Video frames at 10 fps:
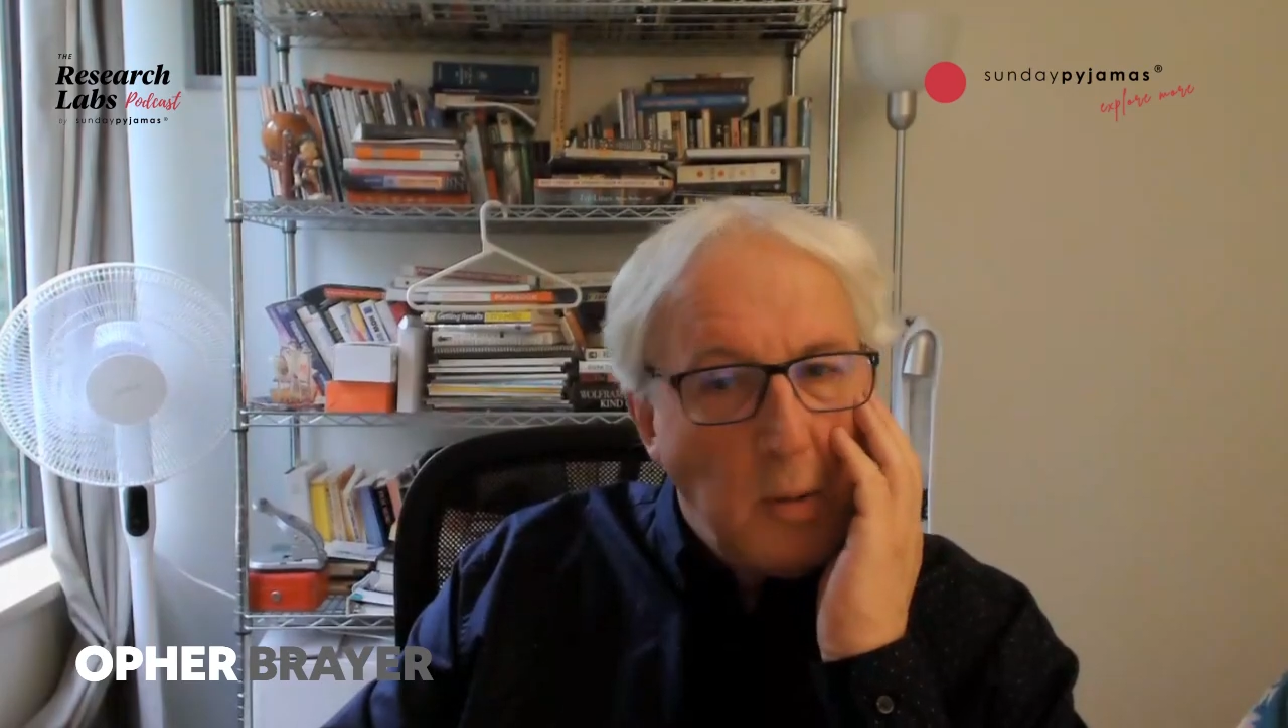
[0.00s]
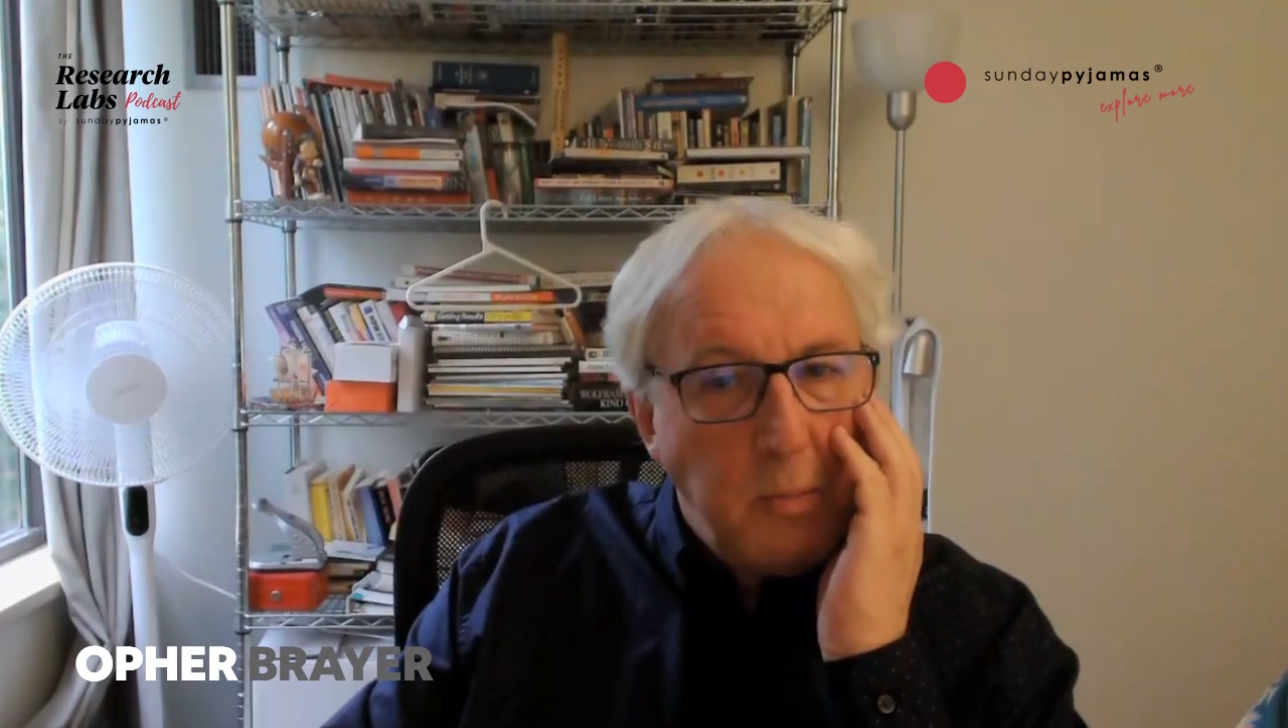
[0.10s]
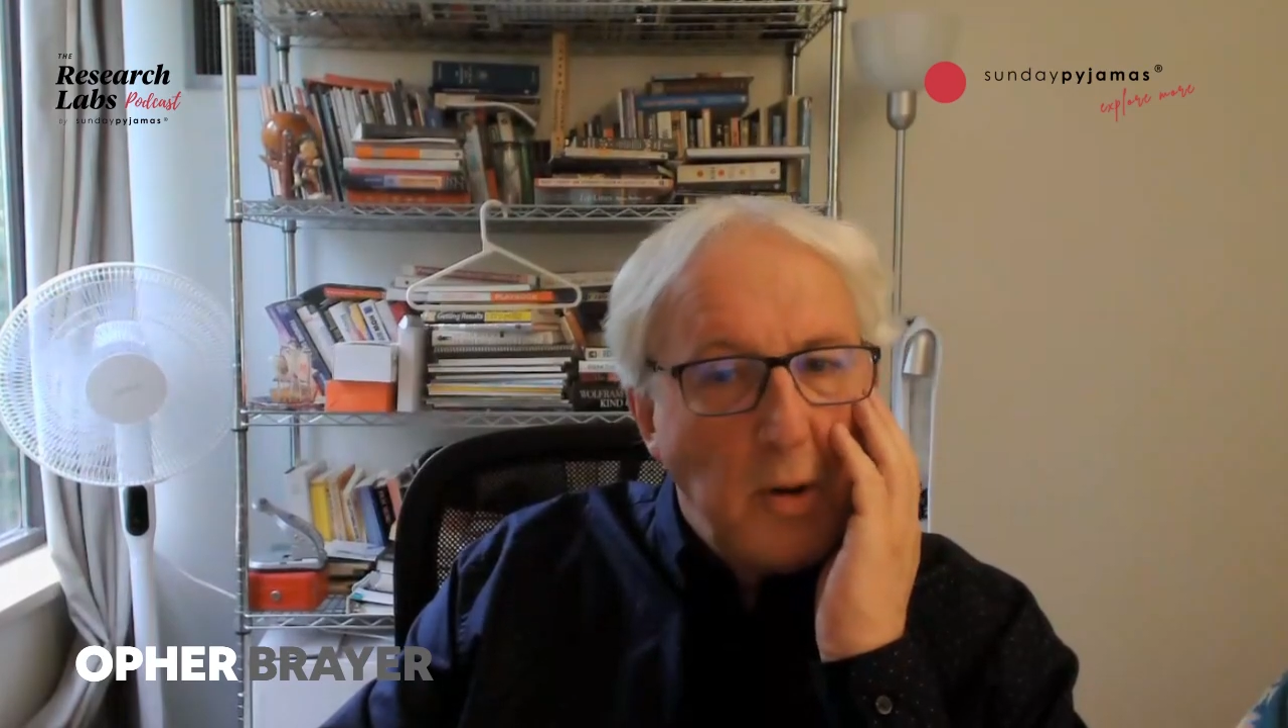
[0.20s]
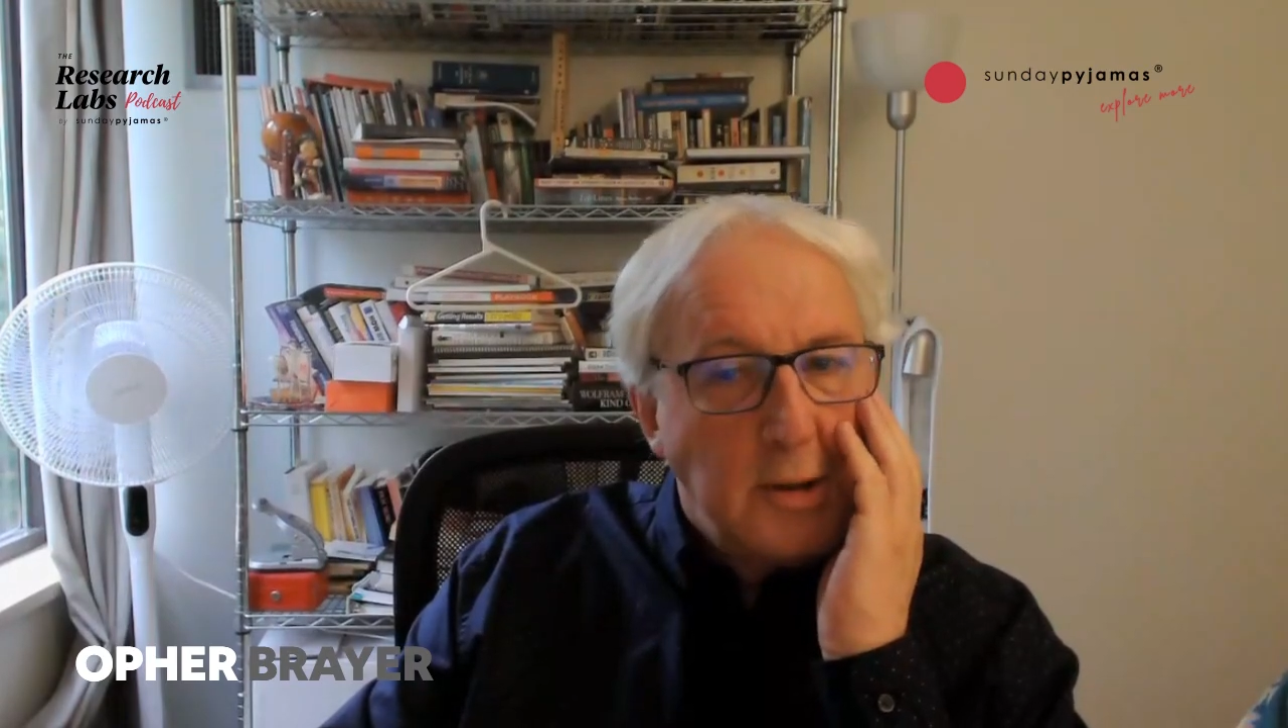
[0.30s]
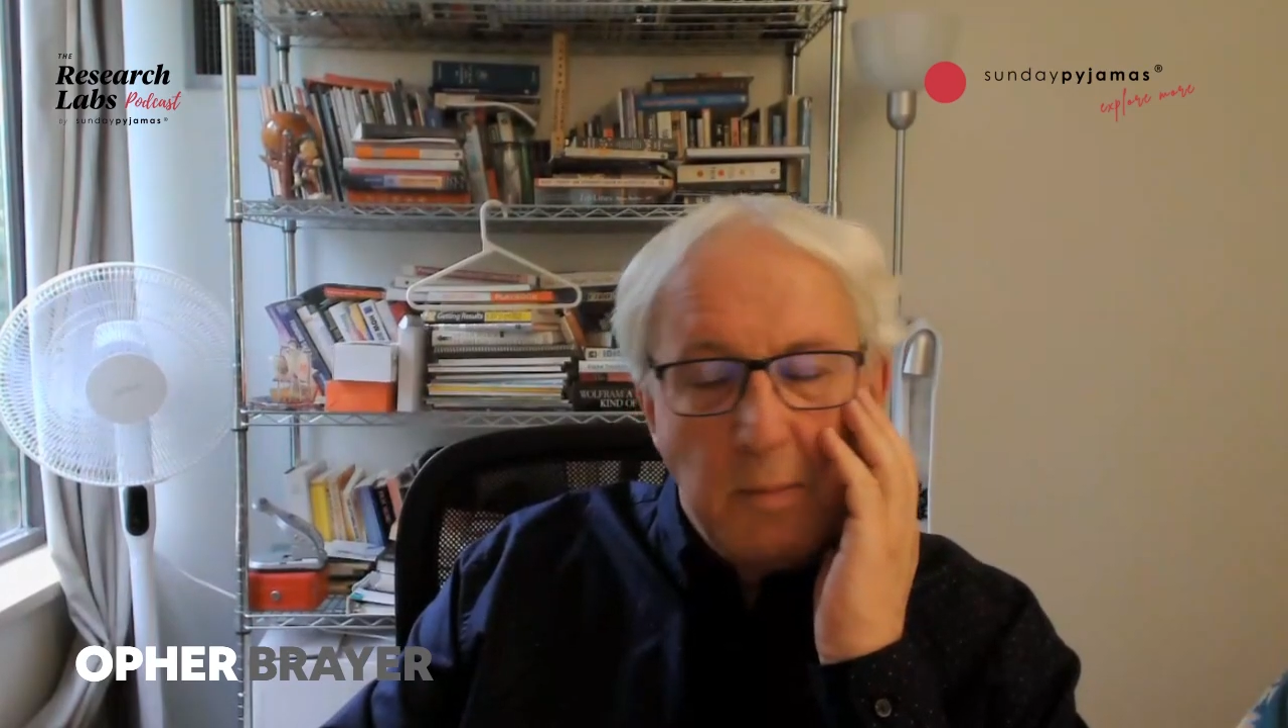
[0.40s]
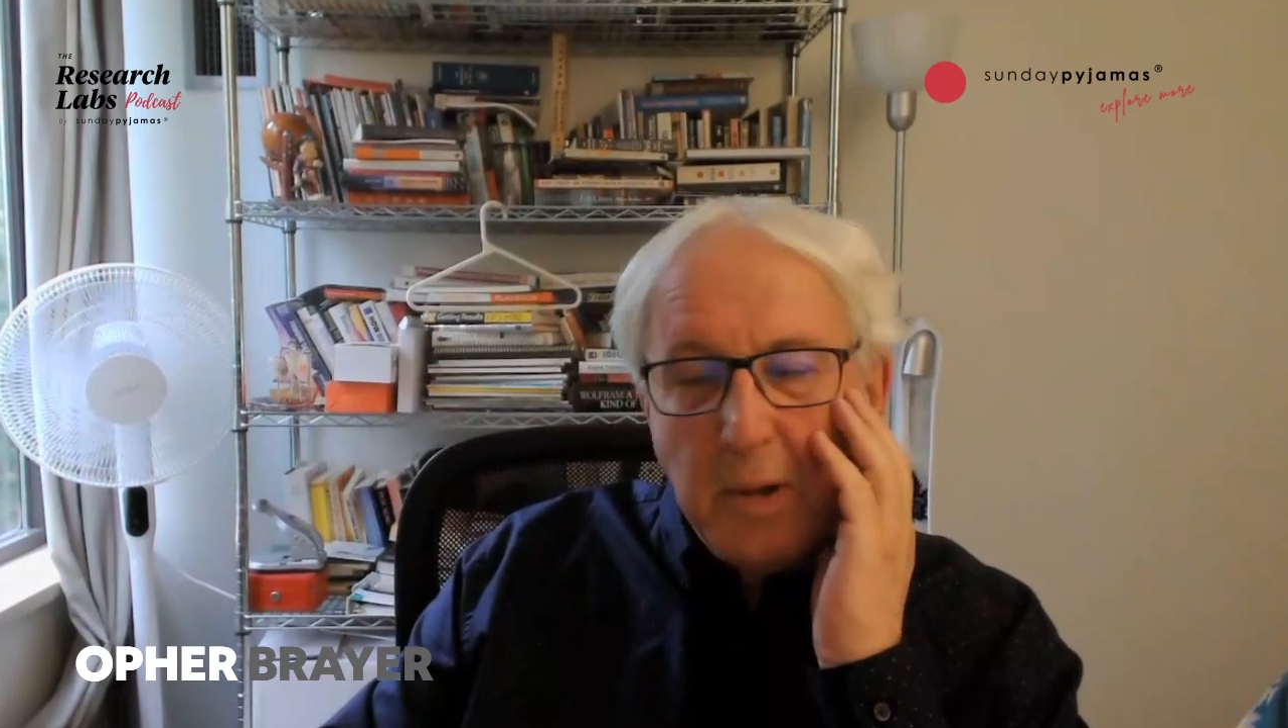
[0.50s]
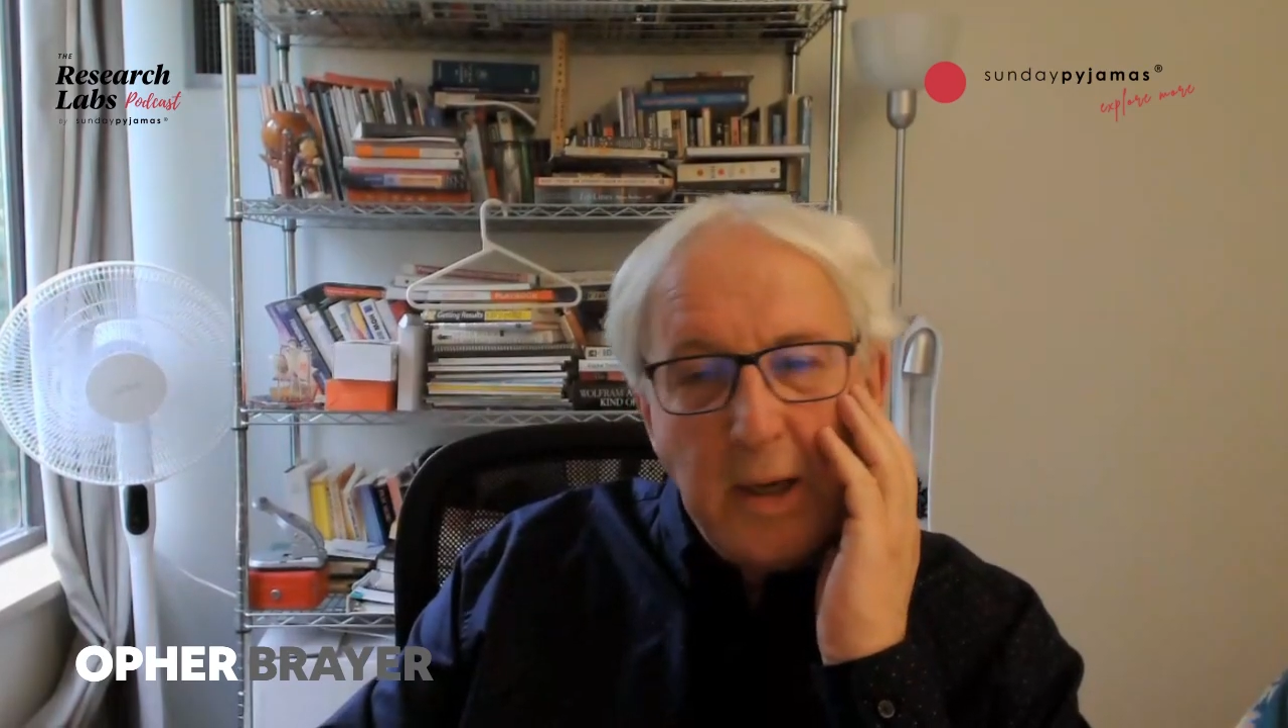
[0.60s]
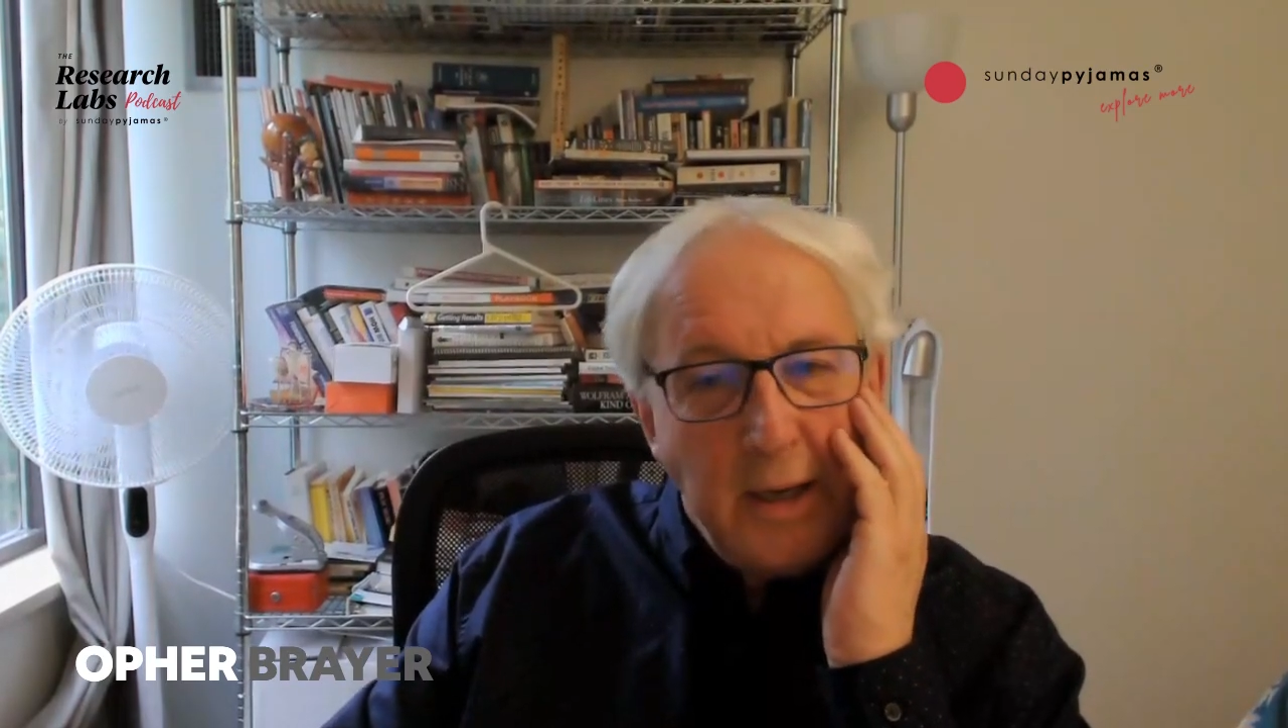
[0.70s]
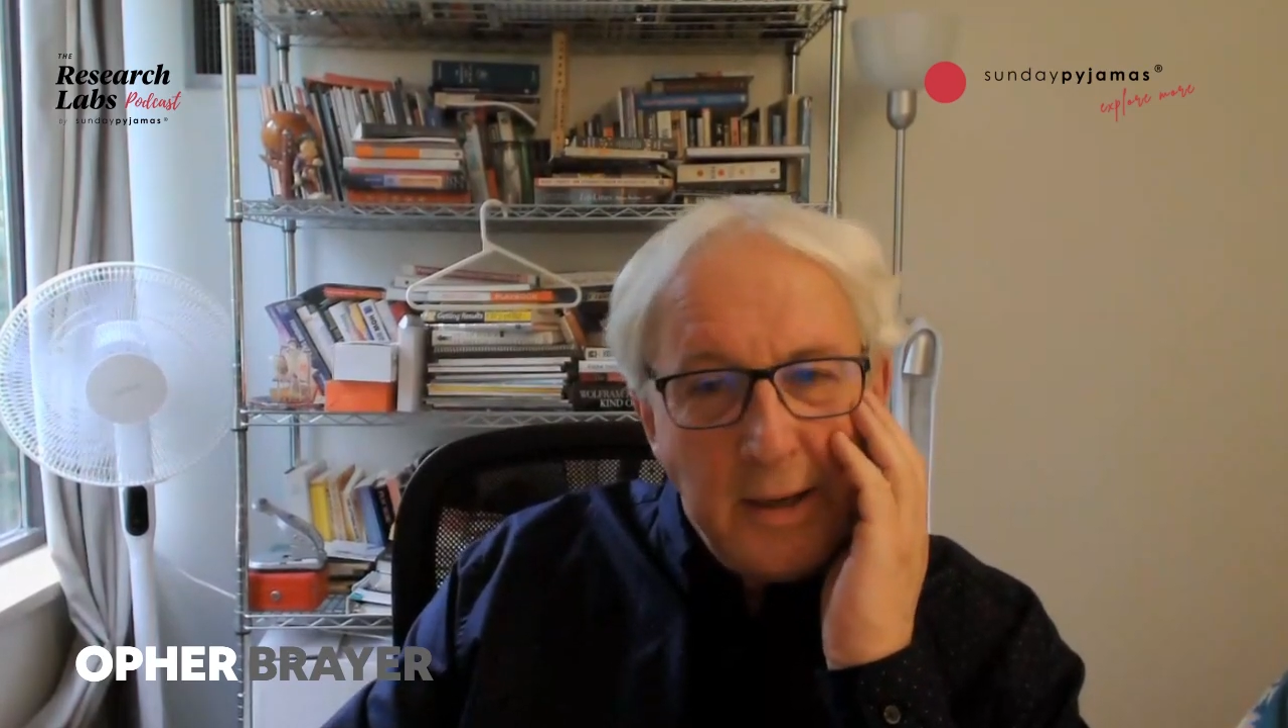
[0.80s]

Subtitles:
possibly.